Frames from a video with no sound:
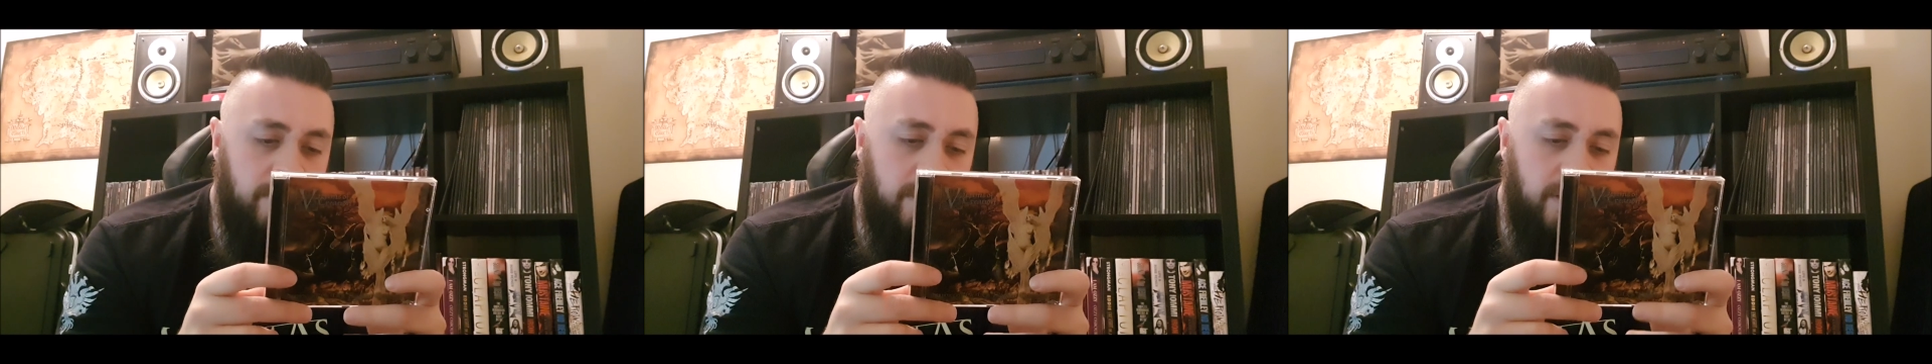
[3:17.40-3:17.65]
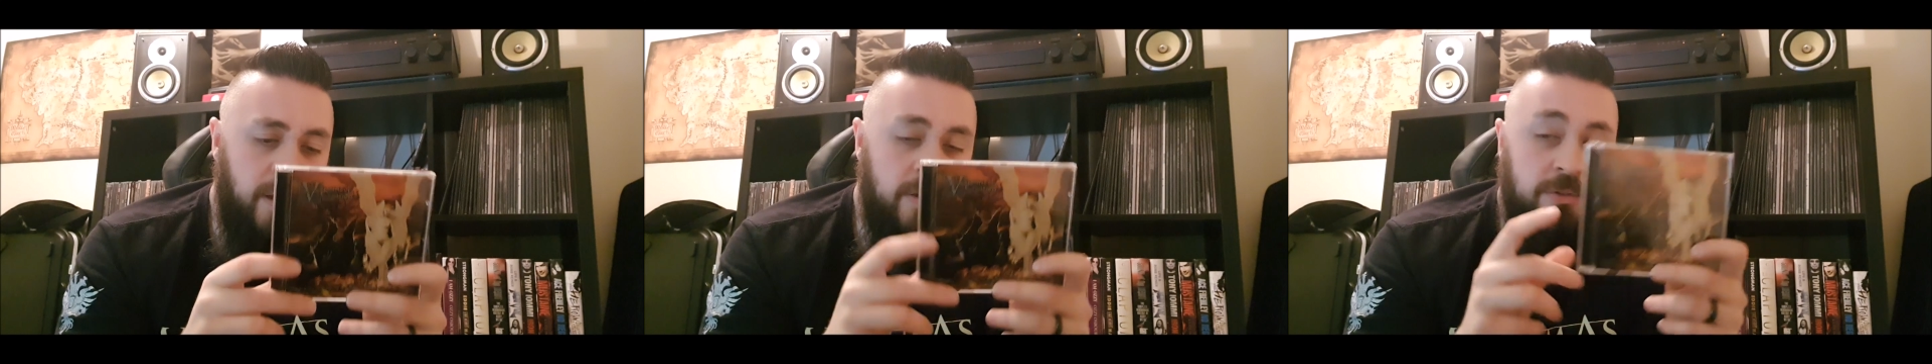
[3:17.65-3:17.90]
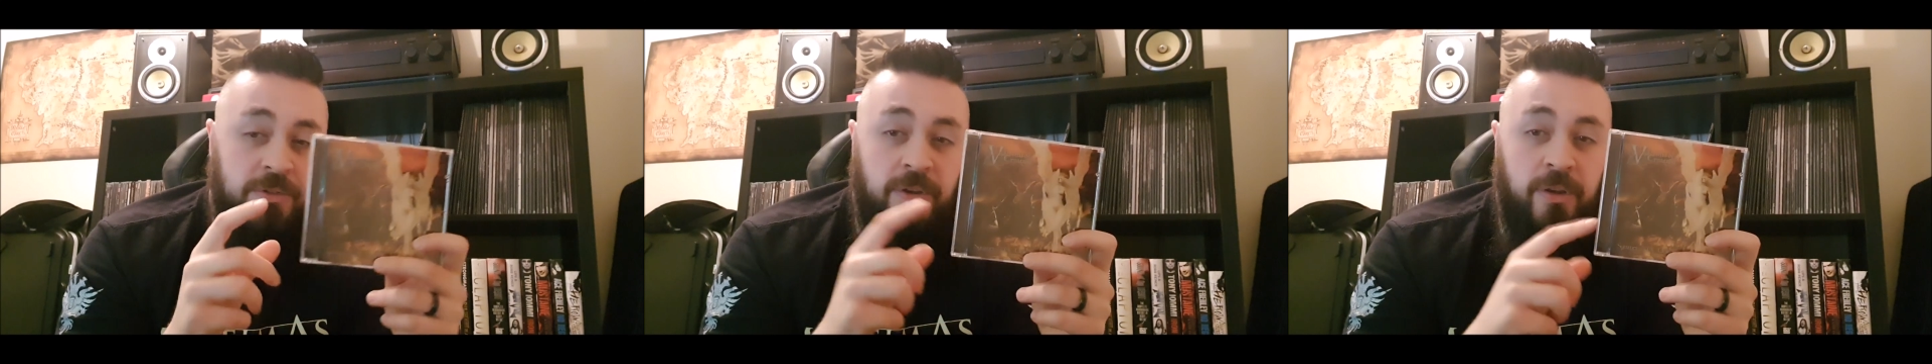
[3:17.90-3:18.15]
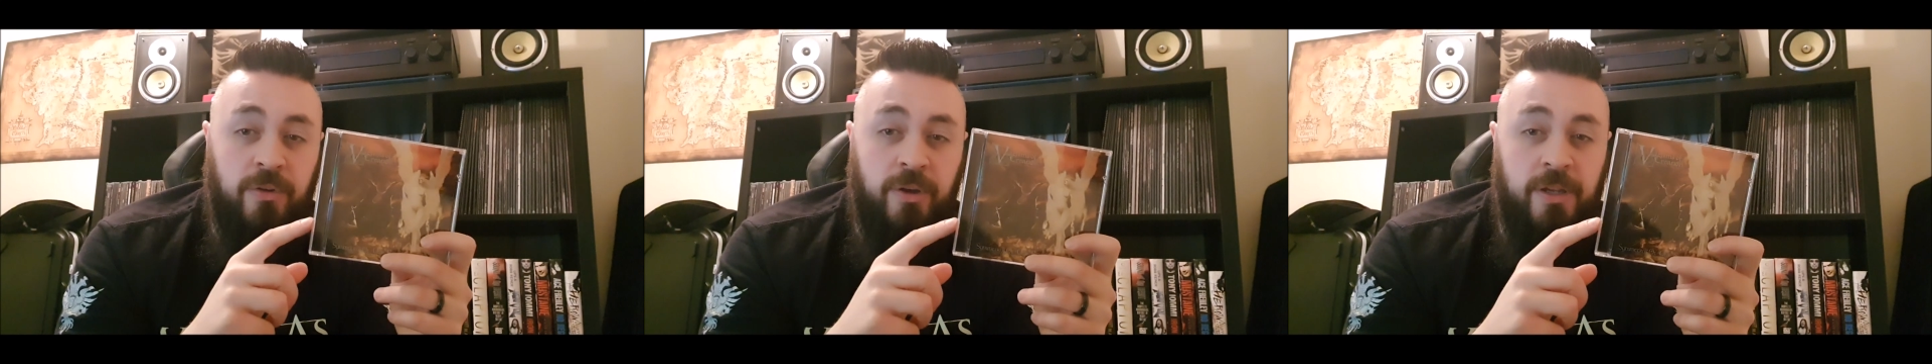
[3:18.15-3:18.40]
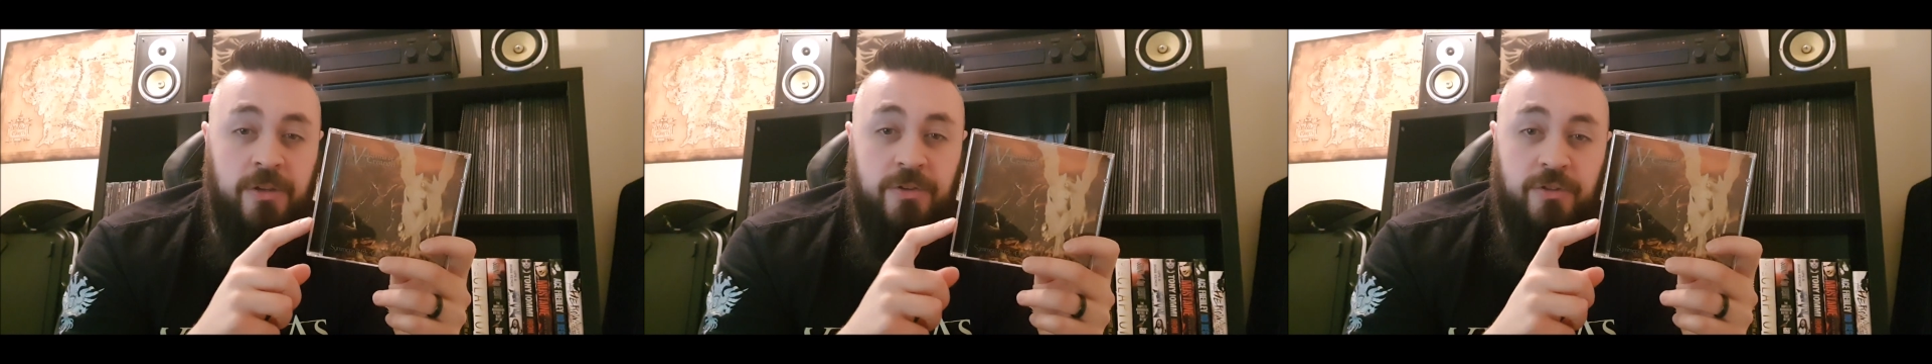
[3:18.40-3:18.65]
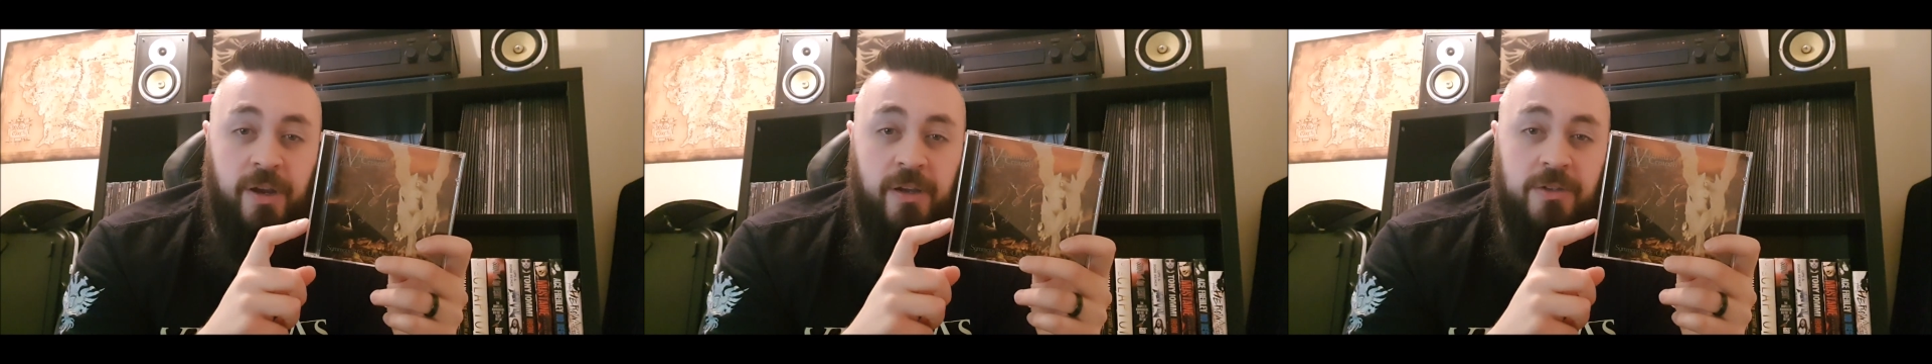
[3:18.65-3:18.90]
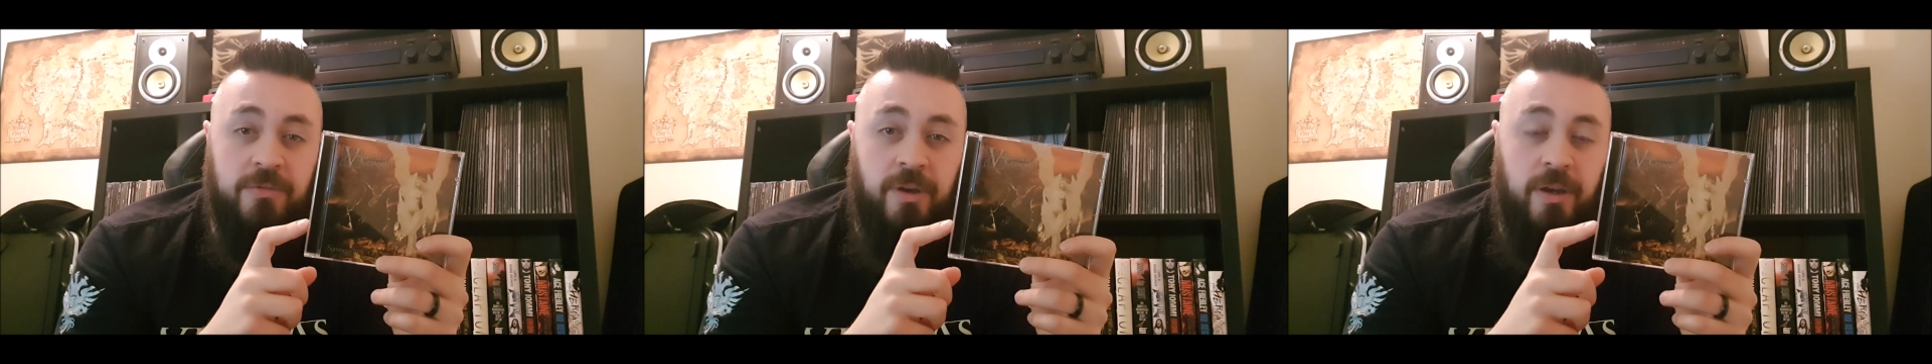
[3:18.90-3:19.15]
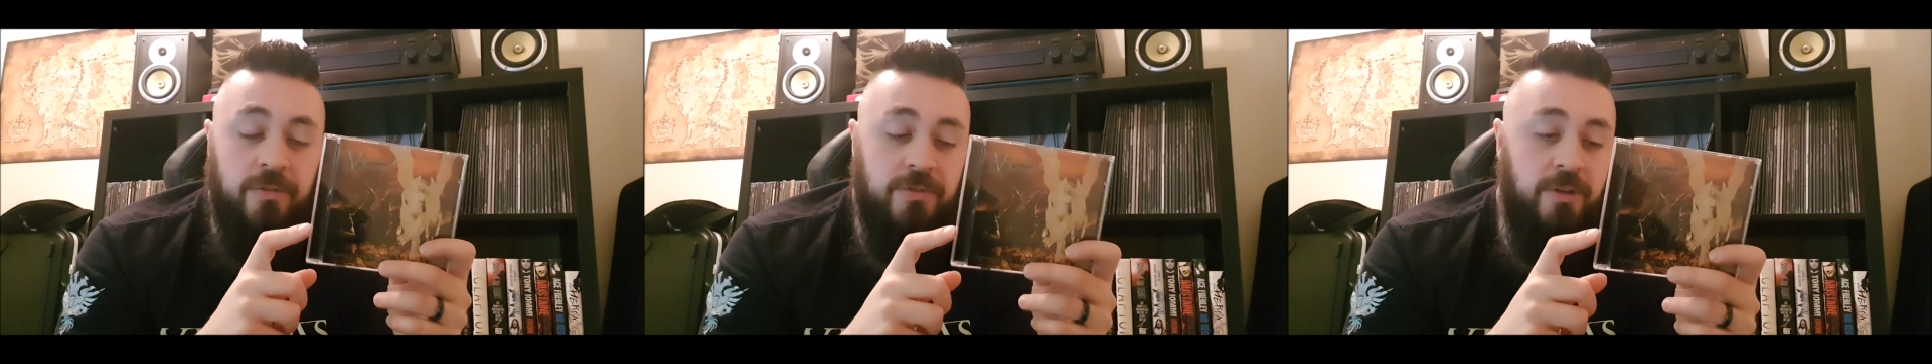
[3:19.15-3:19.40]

And it's also got a hidden track as well.